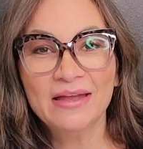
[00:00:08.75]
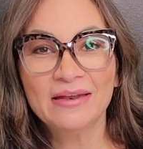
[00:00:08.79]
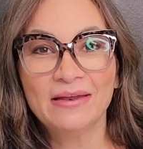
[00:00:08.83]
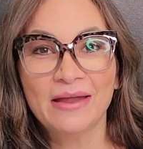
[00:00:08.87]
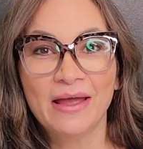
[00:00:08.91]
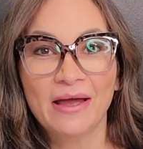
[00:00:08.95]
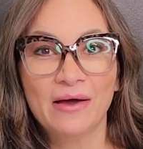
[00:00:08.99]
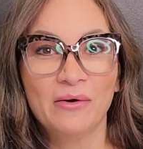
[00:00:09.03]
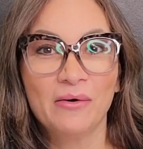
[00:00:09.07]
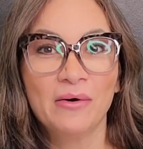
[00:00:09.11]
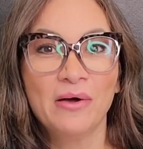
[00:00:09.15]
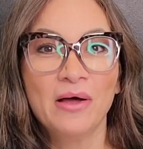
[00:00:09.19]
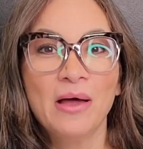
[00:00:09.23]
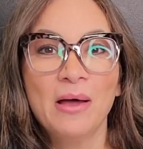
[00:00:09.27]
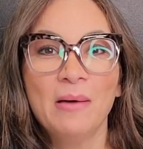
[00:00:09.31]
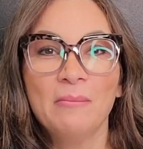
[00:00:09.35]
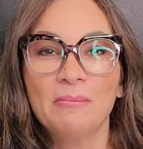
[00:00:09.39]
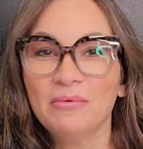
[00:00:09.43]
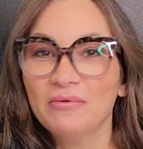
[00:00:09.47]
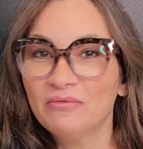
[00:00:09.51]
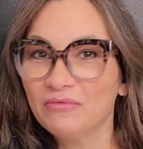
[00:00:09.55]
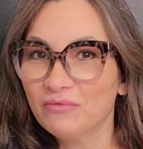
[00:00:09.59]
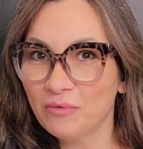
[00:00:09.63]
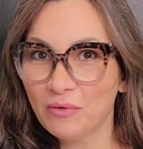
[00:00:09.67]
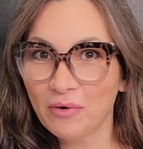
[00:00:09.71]
Now,
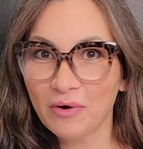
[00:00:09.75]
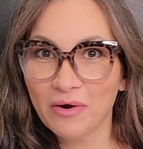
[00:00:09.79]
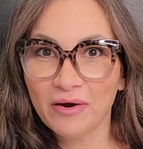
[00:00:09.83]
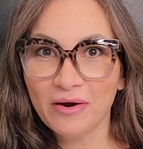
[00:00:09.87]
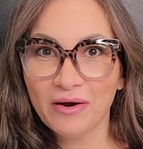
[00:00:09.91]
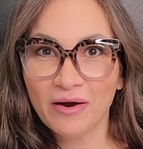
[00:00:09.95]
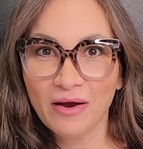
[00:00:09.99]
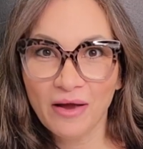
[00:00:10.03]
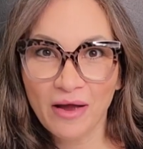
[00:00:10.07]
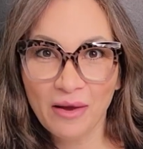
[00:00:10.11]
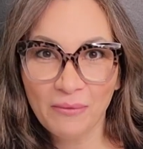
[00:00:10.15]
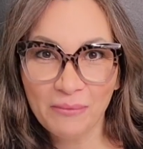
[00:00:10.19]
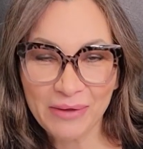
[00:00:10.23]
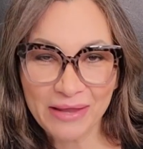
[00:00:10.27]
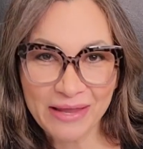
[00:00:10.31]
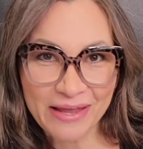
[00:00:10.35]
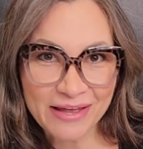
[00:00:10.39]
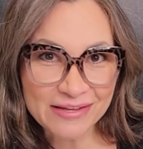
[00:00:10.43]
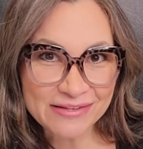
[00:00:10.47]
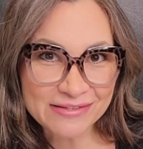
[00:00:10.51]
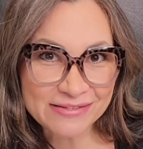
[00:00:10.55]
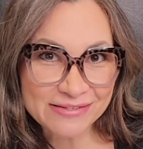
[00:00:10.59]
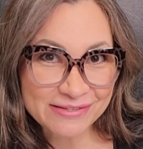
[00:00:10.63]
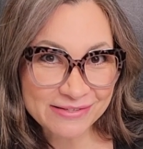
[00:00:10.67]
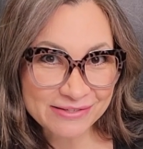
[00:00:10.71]
before we
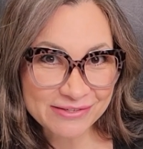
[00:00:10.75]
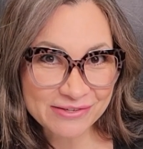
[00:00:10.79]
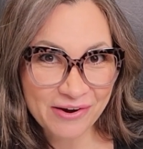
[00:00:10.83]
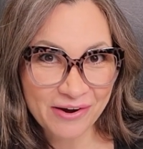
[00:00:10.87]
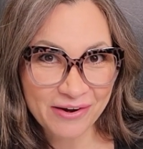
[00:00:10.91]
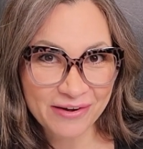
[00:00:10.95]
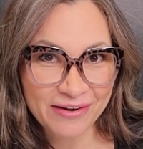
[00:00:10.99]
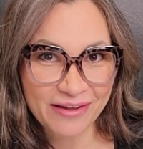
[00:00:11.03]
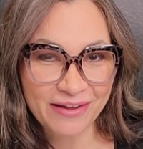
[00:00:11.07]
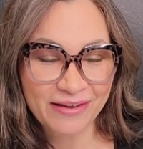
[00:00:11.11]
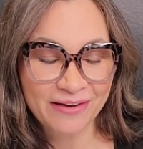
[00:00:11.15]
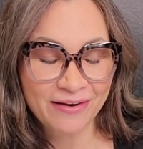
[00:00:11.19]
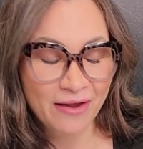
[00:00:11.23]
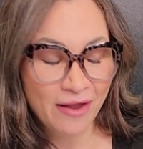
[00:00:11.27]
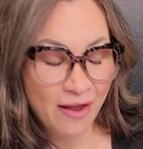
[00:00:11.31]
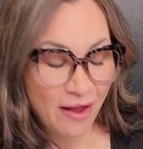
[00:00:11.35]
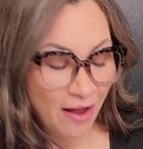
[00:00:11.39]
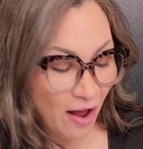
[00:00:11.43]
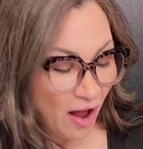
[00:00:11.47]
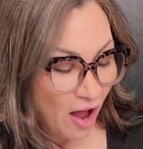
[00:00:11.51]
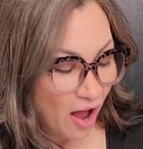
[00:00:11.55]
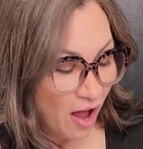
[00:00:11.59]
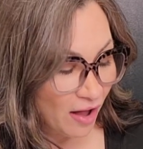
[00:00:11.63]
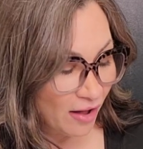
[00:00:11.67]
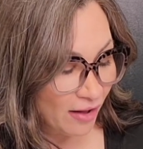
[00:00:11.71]
get started,
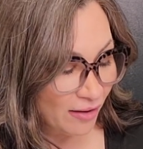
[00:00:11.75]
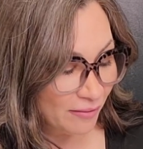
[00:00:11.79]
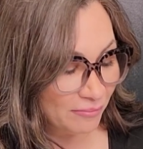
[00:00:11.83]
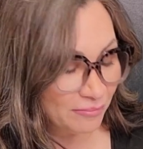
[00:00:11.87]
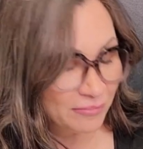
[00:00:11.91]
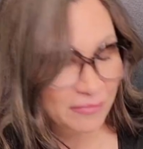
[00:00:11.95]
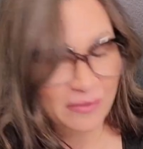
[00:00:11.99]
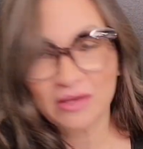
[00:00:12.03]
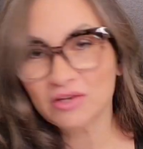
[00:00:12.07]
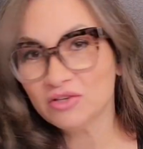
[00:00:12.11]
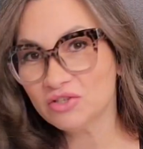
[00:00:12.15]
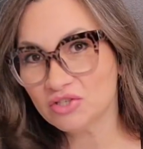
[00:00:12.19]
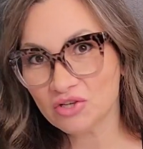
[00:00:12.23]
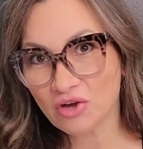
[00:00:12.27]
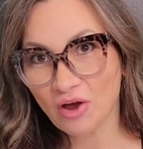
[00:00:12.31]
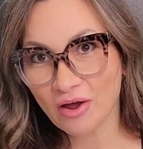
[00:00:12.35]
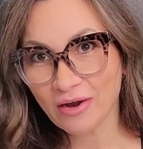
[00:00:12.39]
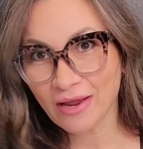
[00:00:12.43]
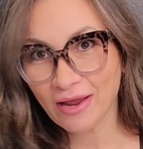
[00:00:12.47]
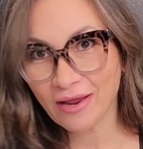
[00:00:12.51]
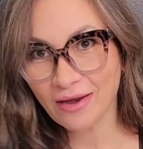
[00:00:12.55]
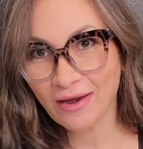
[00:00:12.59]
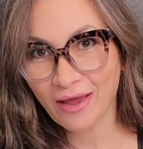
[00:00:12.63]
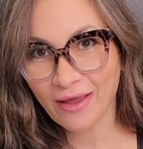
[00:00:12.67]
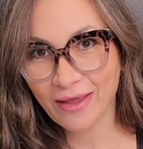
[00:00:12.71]

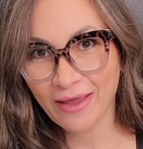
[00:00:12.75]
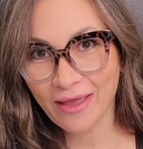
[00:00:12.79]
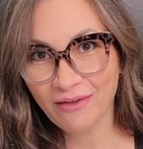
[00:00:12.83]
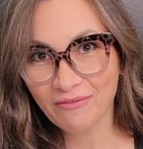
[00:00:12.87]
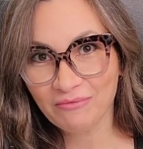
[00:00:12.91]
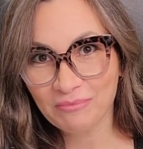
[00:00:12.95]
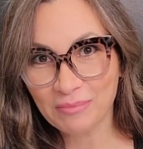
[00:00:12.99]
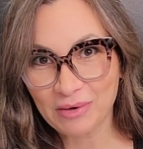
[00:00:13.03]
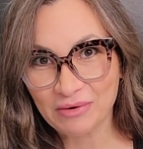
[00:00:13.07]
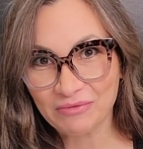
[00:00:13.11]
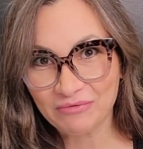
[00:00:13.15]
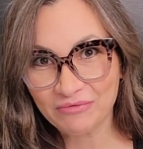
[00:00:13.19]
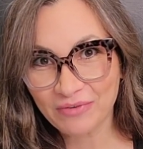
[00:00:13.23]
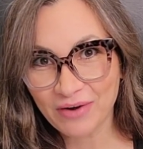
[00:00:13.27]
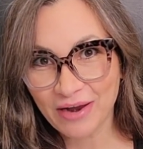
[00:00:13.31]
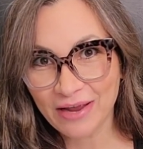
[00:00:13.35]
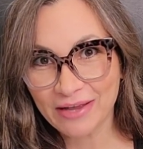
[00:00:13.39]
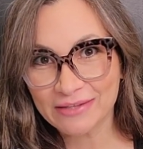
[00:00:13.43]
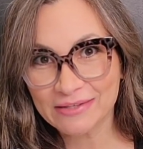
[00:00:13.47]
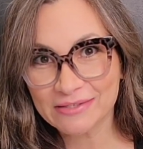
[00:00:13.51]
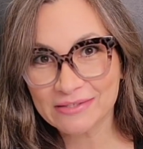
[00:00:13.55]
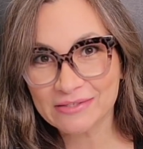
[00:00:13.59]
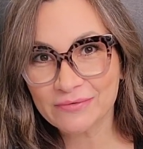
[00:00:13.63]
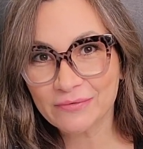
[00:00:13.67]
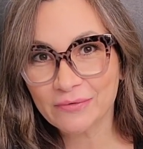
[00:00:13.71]
Shauna and I have been
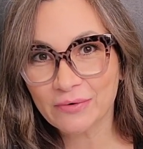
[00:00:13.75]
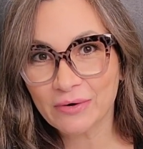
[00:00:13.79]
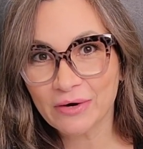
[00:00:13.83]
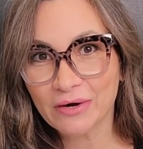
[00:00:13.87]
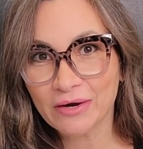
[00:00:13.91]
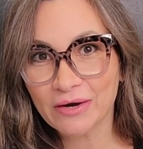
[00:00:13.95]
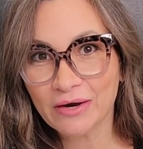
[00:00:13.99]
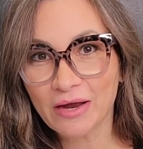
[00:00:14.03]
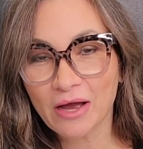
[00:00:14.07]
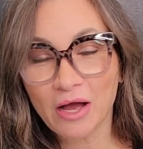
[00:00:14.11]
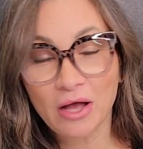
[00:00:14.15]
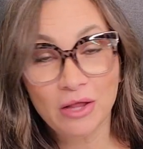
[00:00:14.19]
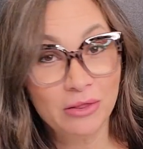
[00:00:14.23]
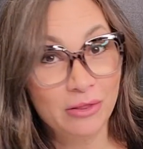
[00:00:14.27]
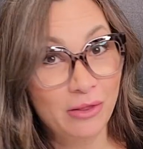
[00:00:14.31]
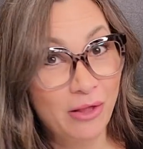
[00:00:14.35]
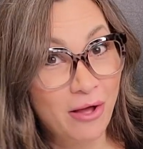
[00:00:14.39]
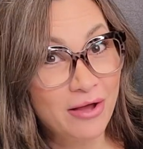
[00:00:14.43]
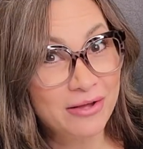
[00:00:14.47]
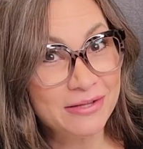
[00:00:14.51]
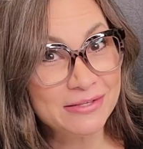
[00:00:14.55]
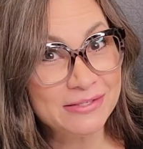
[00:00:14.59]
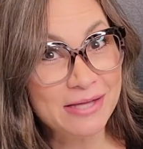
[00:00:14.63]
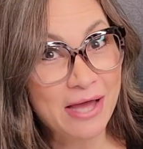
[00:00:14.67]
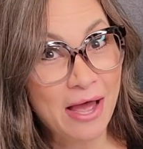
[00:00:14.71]
friends for a
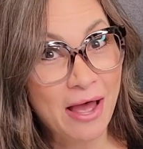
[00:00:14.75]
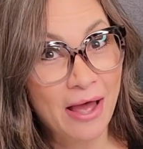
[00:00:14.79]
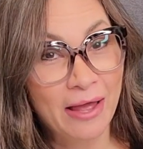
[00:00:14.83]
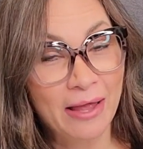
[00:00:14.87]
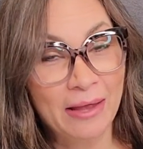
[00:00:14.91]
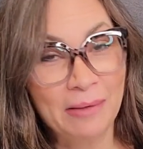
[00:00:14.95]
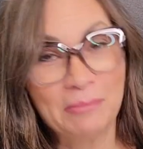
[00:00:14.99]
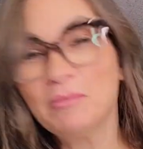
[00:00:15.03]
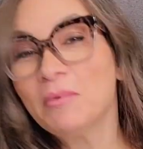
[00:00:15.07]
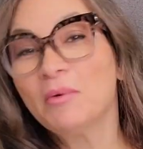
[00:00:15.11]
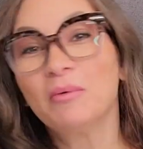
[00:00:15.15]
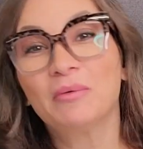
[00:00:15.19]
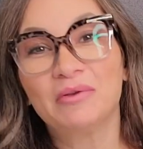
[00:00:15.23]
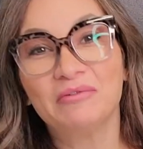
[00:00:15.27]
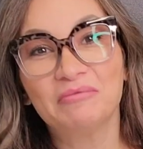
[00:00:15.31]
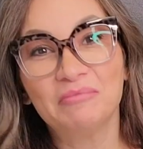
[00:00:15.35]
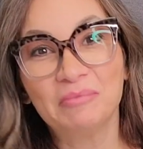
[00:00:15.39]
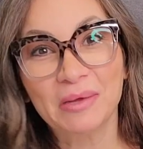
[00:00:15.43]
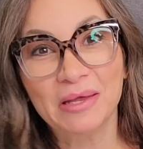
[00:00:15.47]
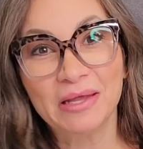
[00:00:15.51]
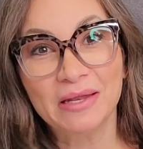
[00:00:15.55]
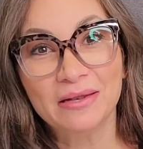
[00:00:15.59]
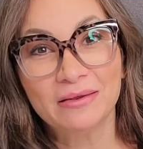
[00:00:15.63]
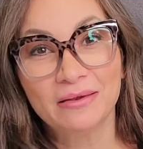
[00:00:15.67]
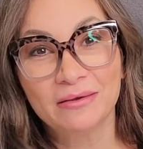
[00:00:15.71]
long time. We've
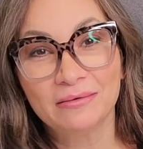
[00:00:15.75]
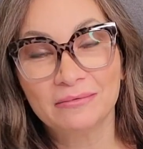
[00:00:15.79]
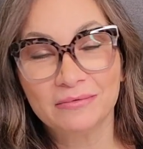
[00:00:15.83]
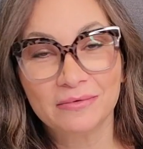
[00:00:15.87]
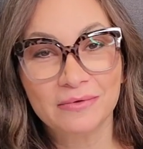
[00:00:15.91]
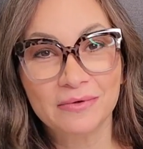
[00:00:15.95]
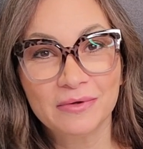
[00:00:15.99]
been